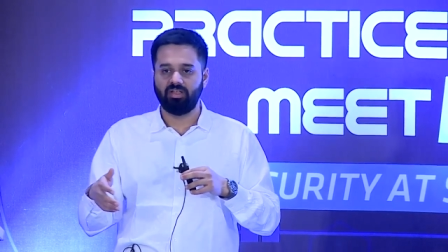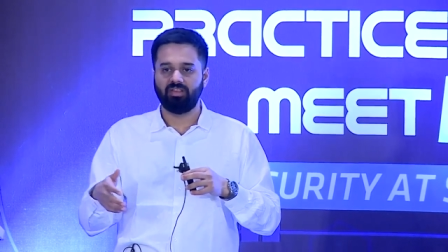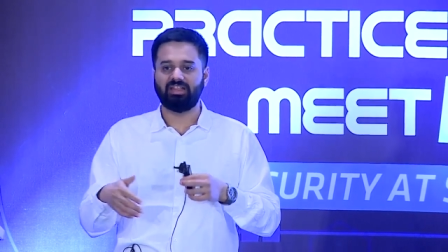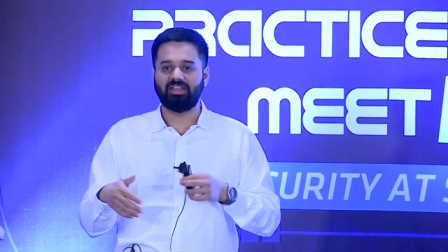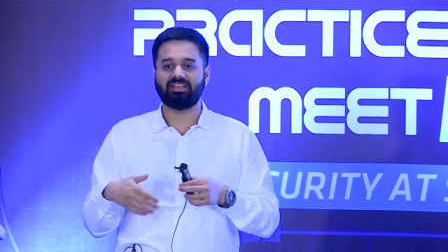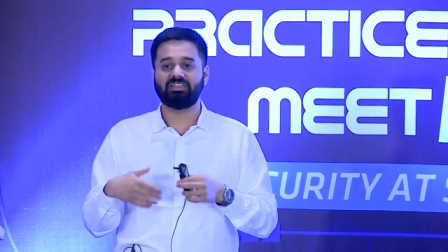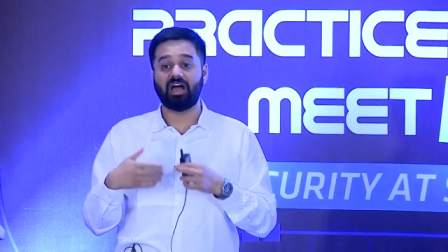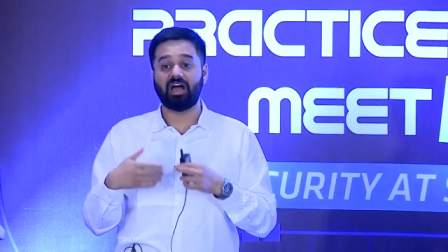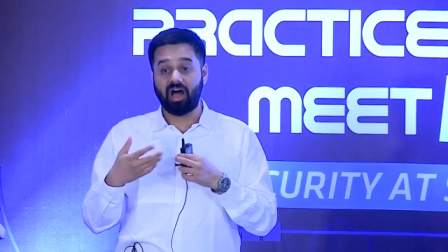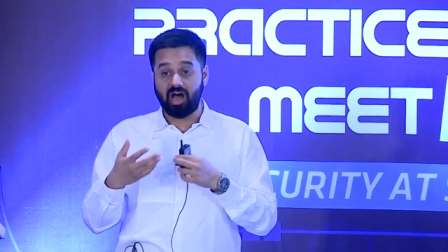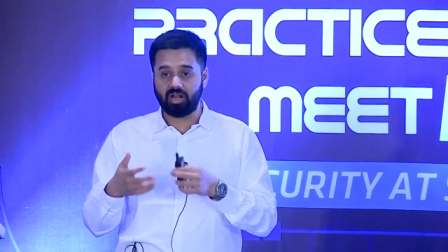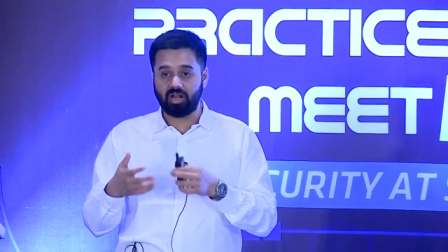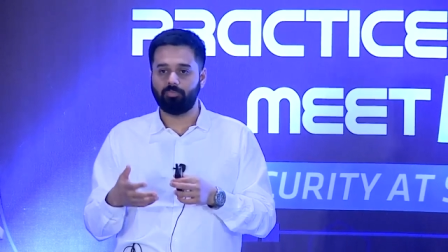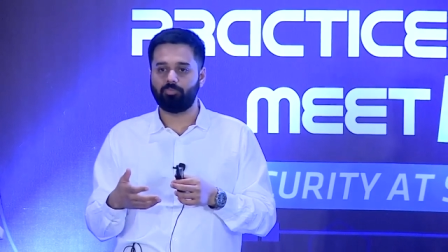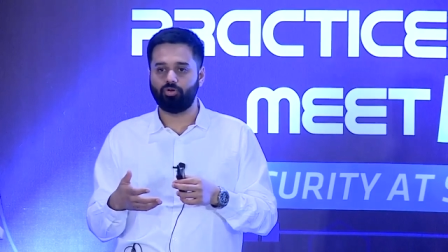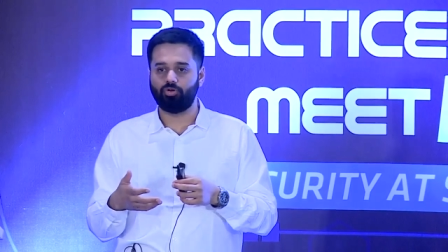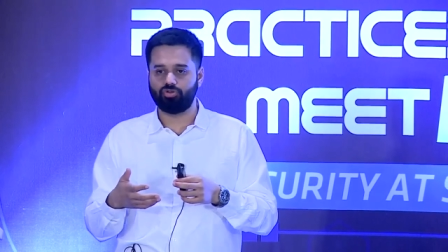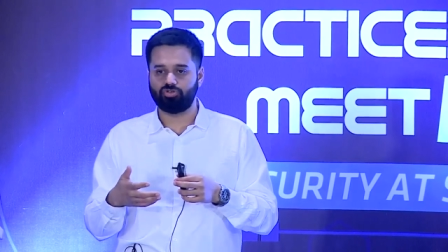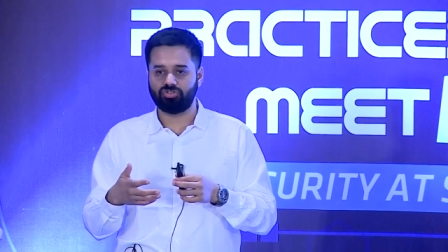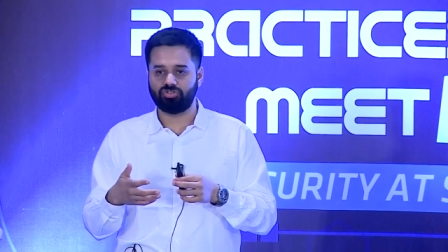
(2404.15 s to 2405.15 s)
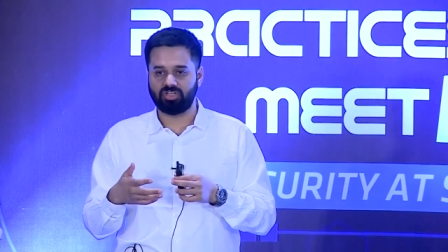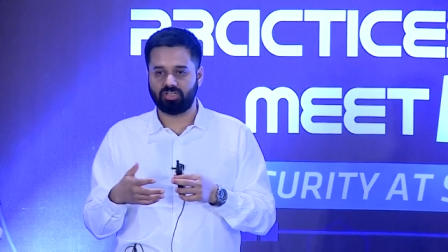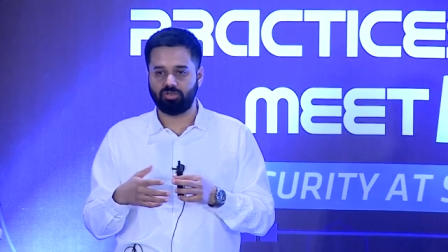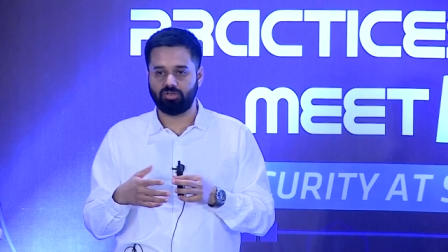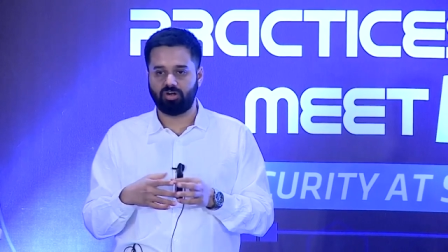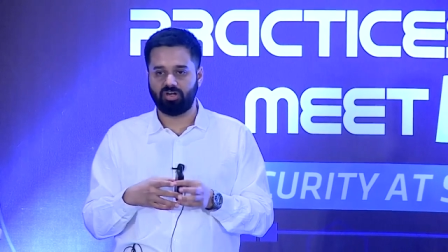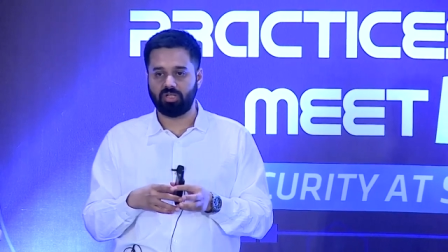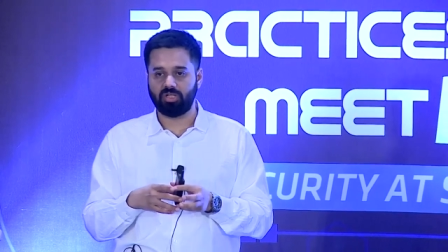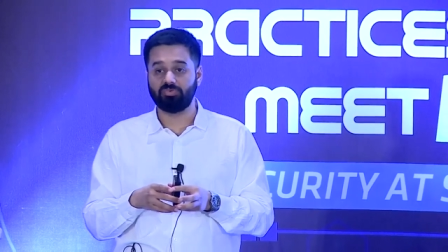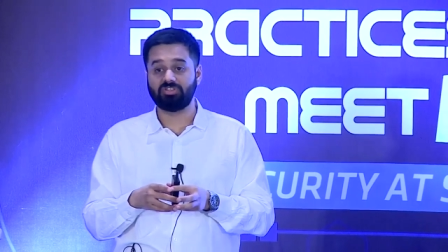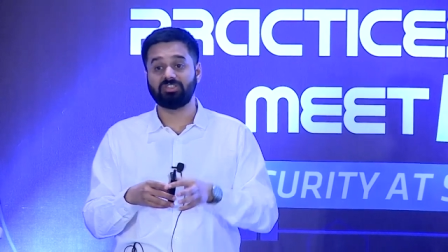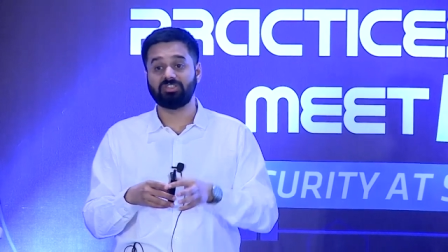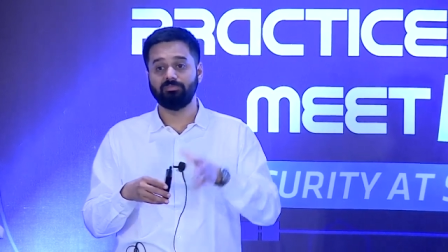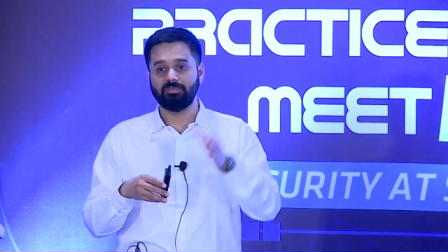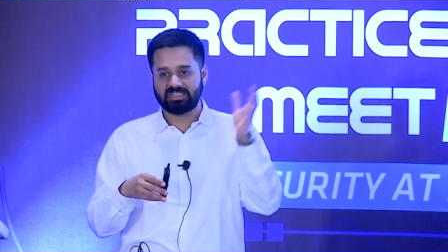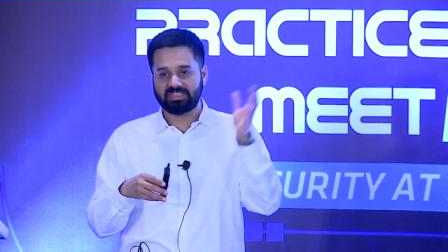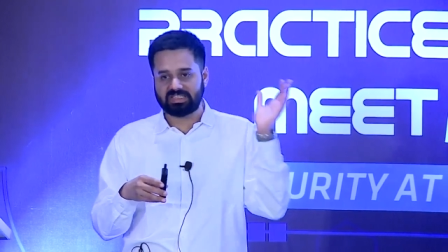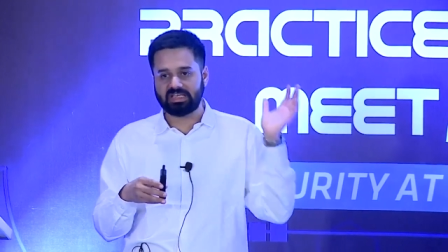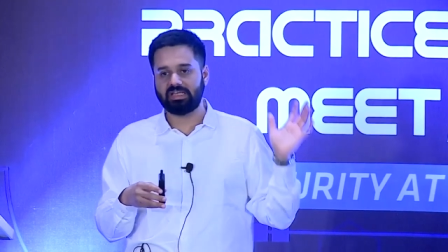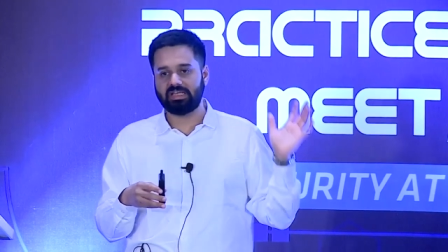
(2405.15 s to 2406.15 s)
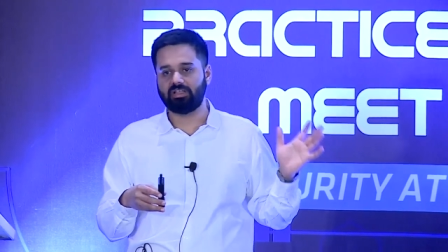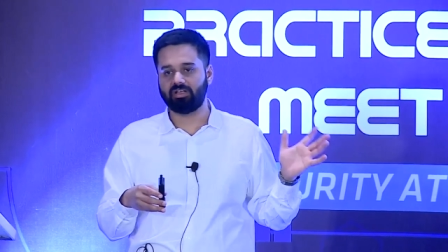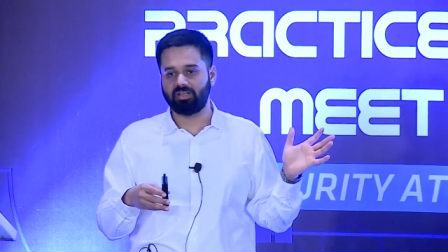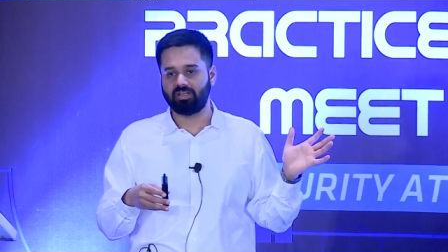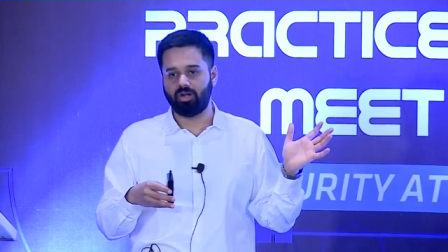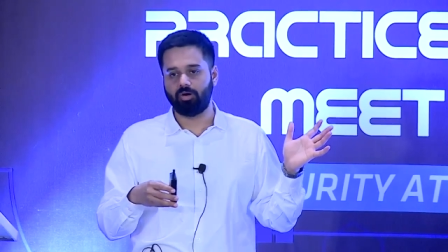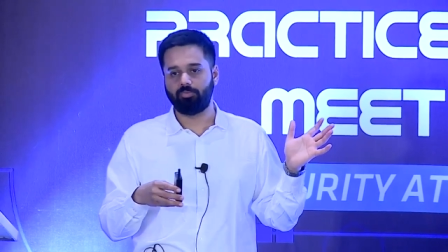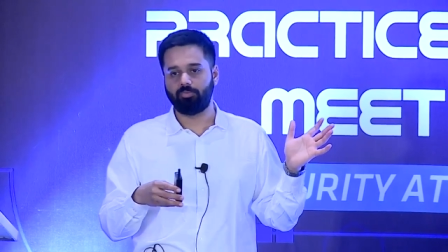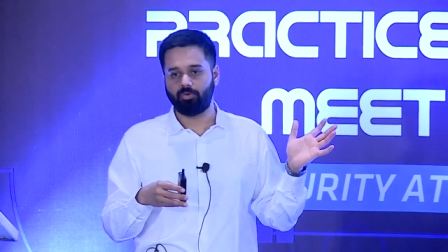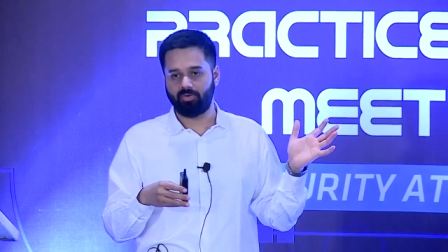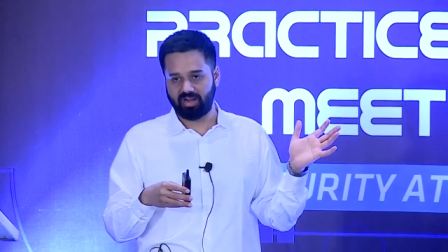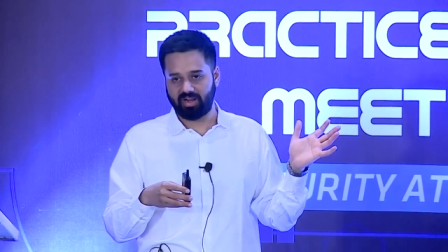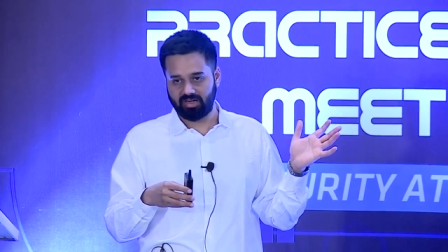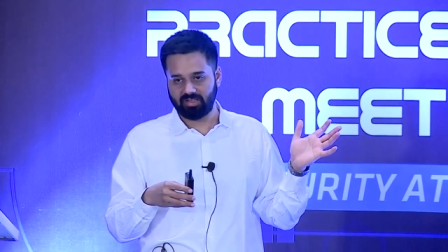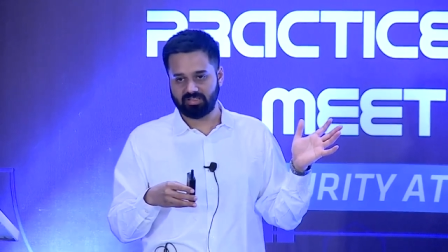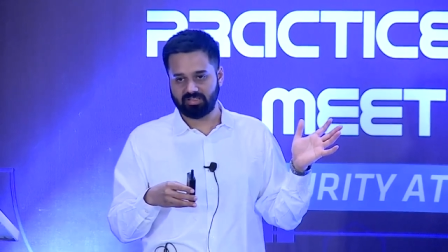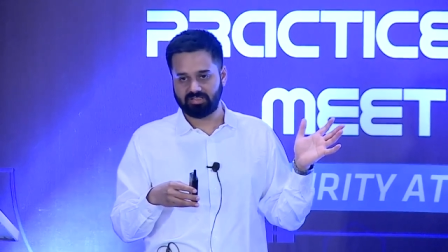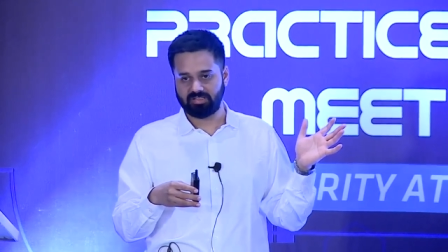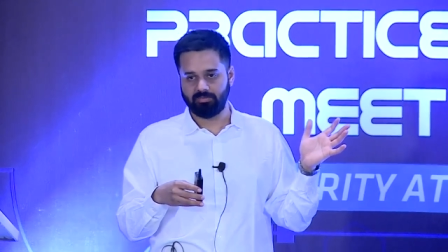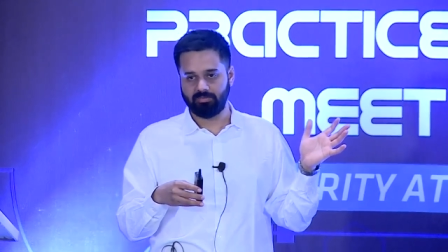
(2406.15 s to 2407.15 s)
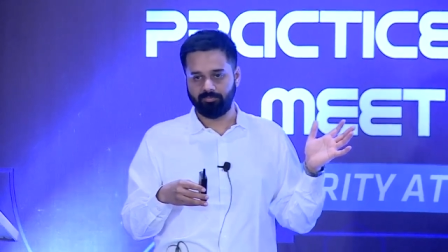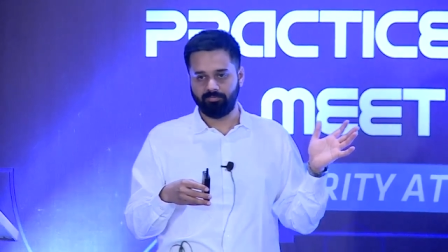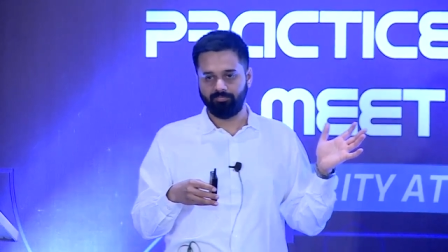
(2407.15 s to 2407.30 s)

That's our approach to security, which is missing in the cloud providers.